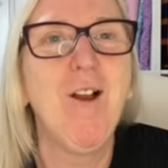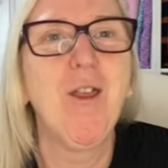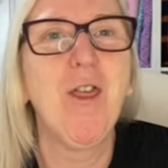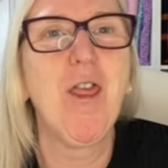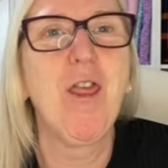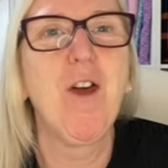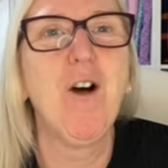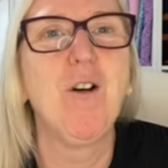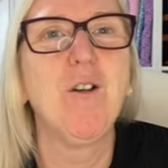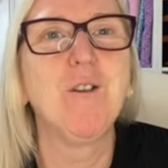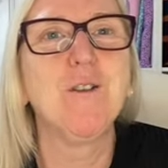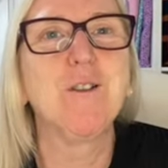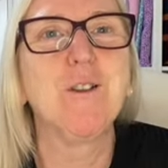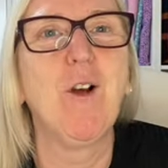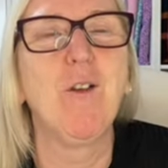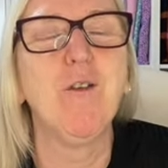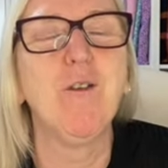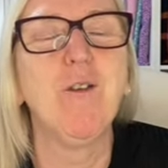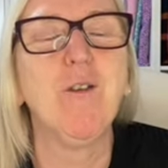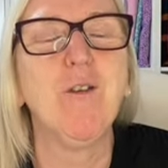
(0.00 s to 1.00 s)
thoughts
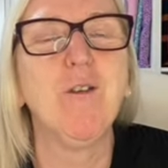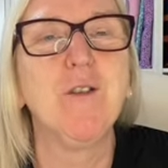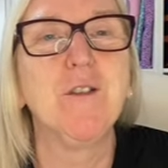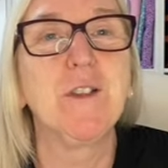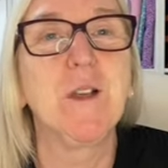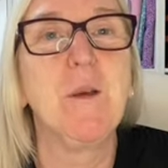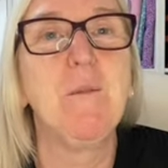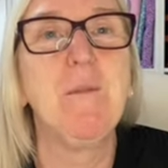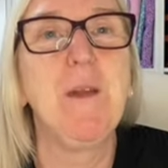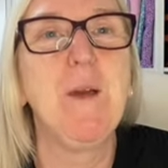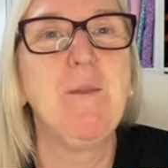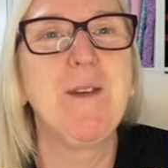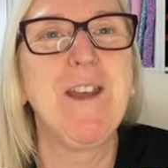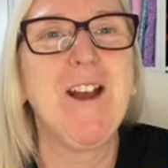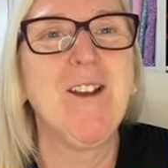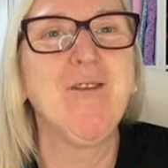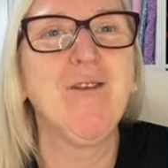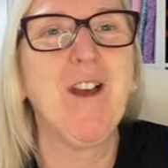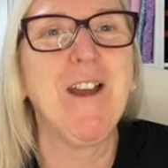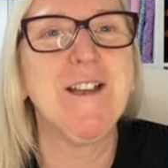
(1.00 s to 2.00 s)
on those and maybe
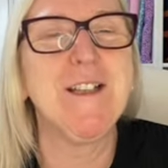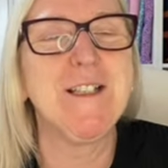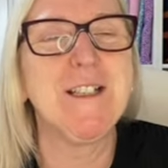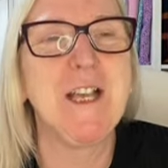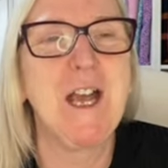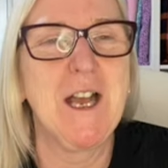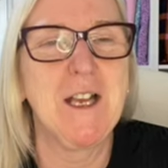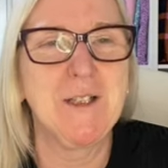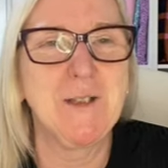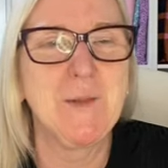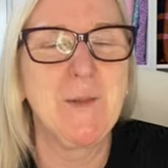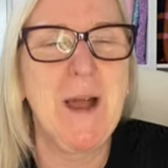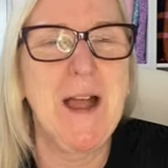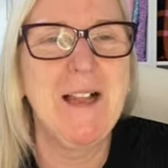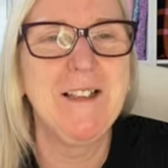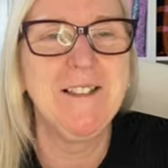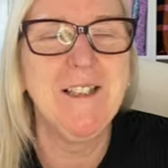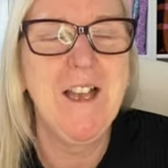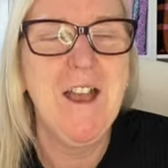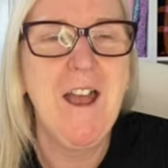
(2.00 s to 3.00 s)
advice as
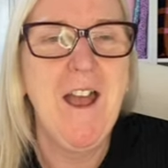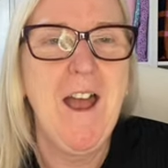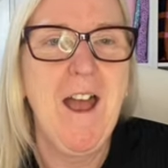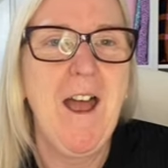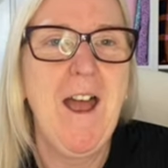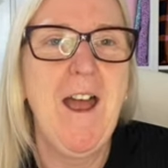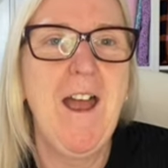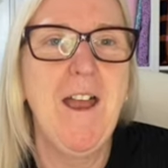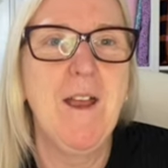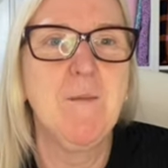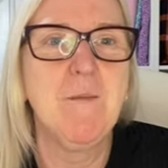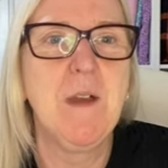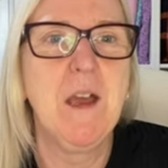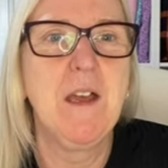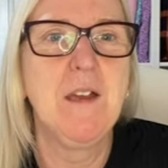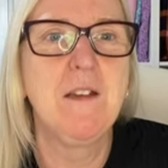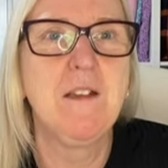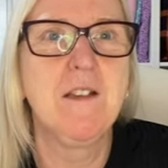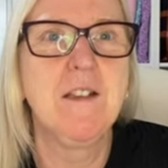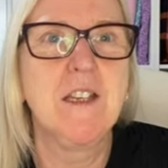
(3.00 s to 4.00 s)
well,
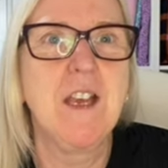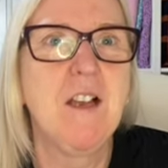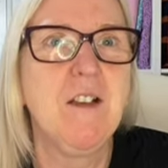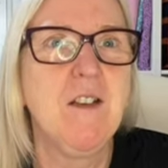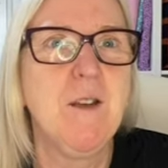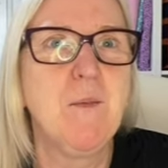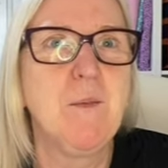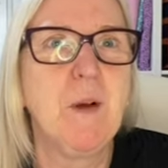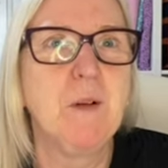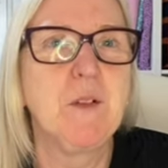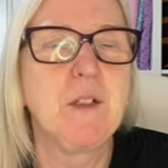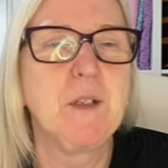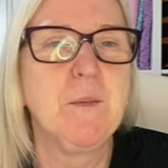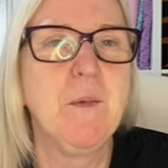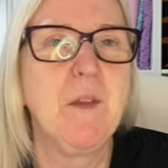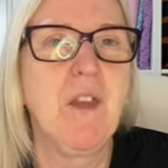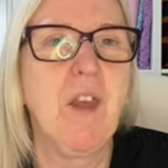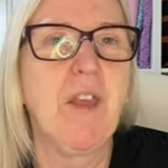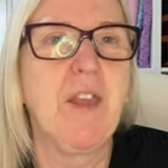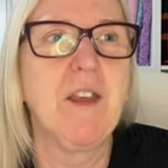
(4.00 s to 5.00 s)
and tell you about some
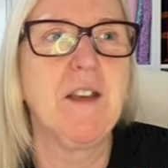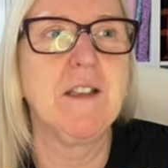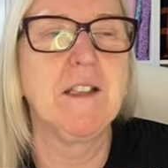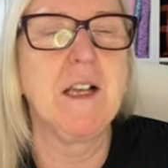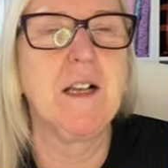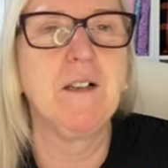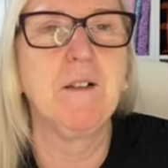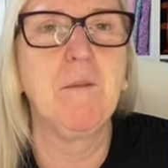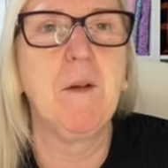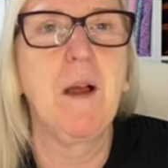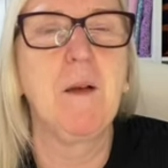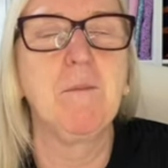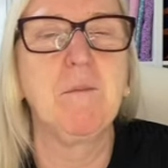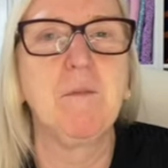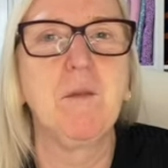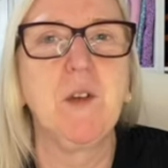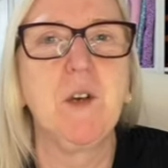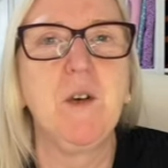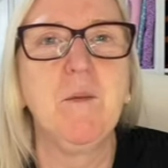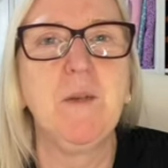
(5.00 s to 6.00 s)
of the things I'm
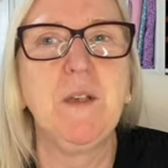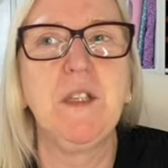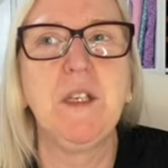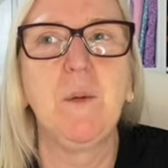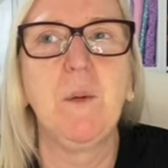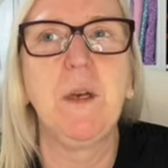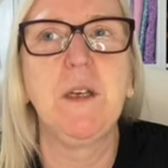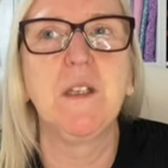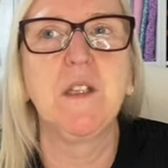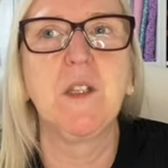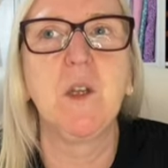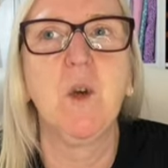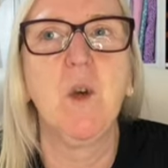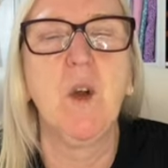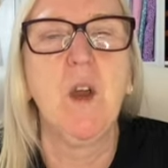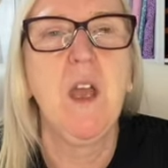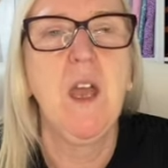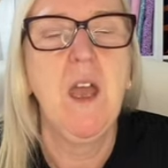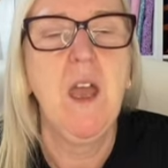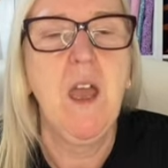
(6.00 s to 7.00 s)
going to be doing. So
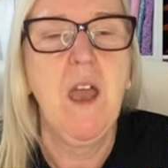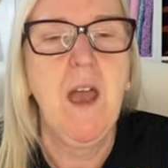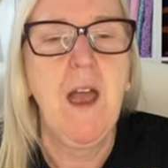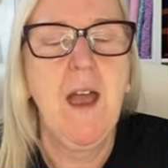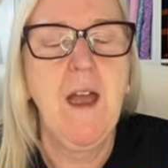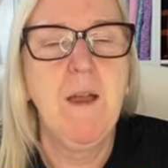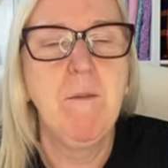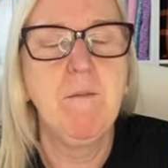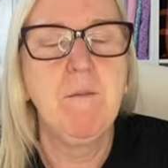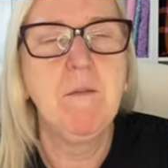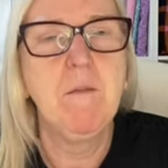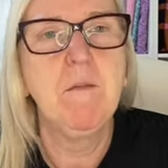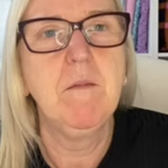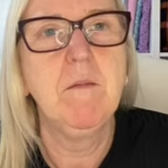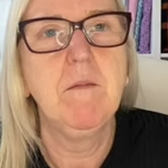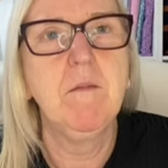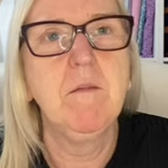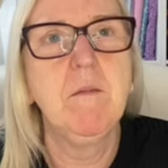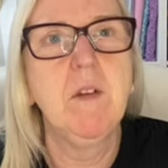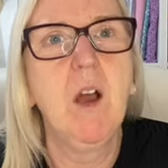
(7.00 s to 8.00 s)

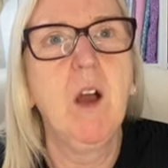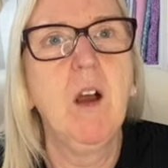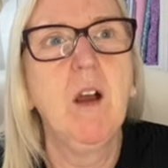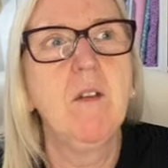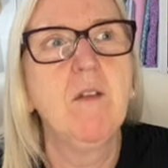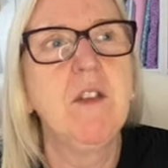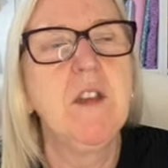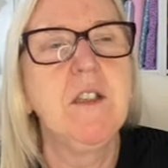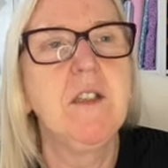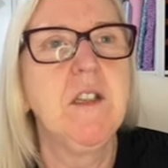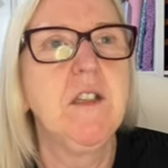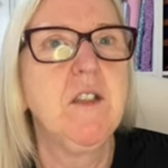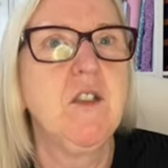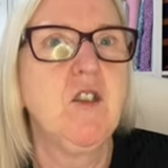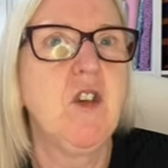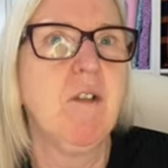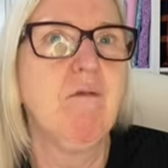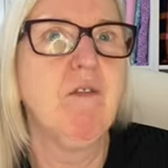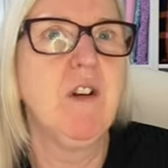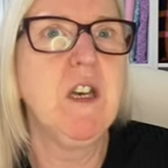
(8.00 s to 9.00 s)
this is
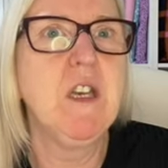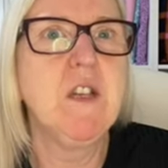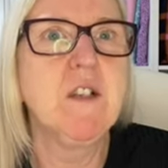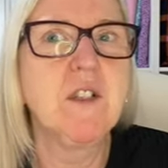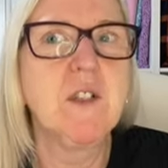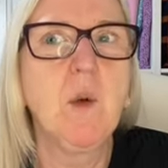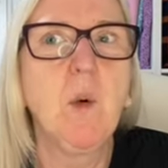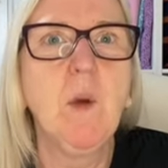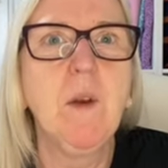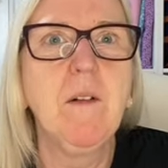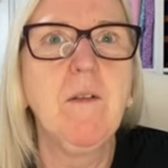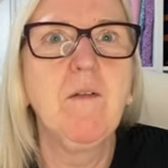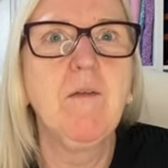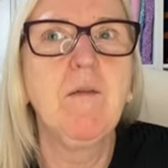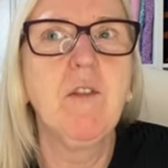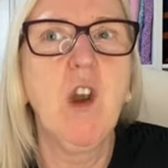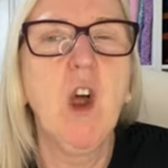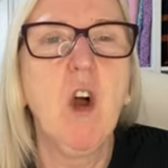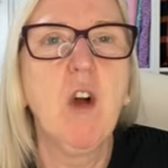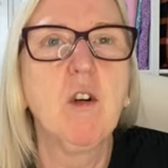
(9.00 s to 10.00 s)
generally a sewing
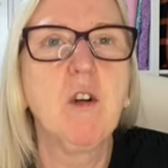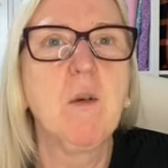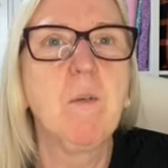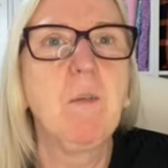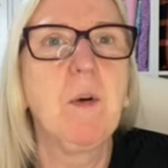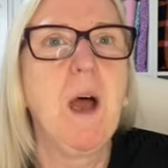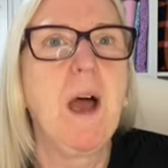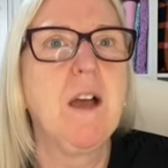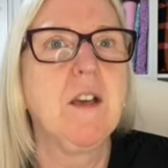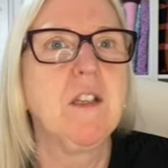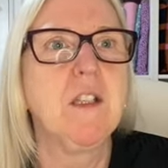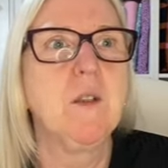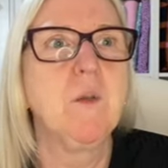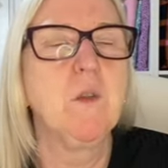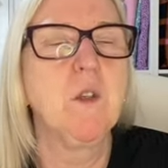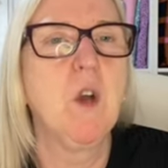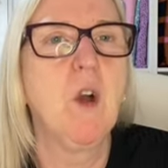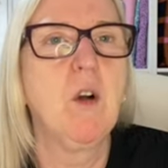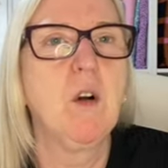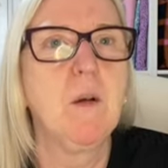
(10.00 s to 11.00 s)
vlog, but I do
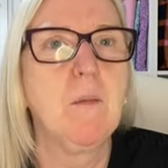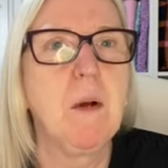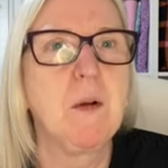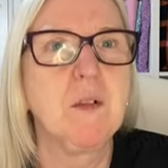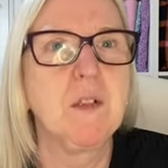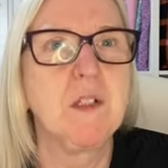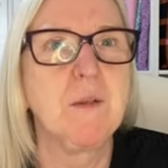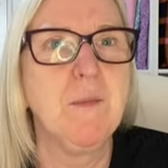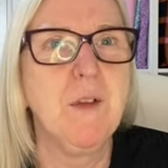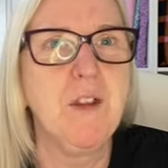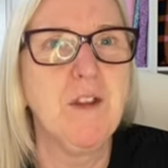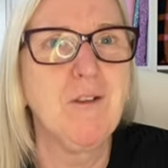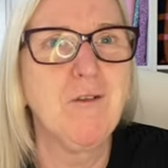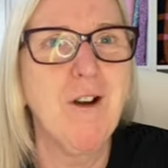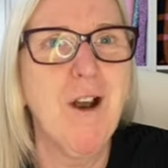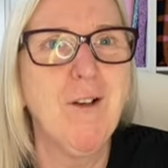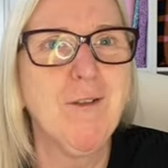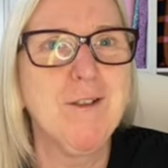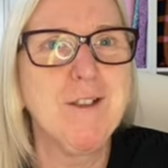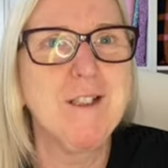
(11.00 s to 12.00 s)
talk about some of the
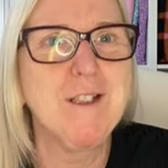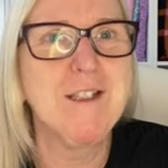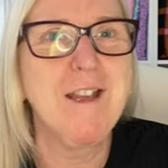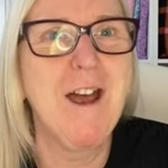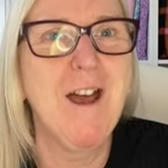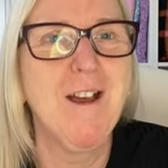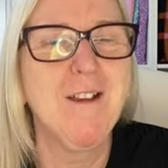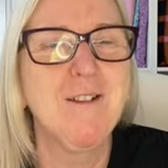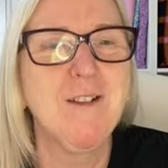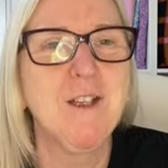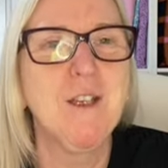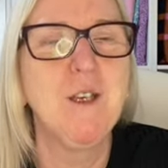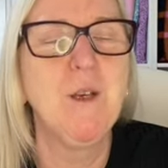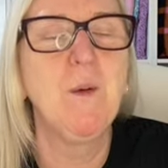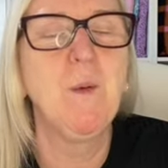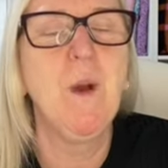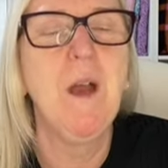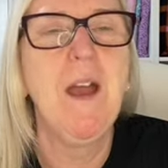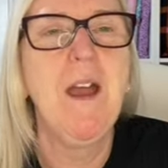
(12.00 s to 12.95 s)
crafts that I do.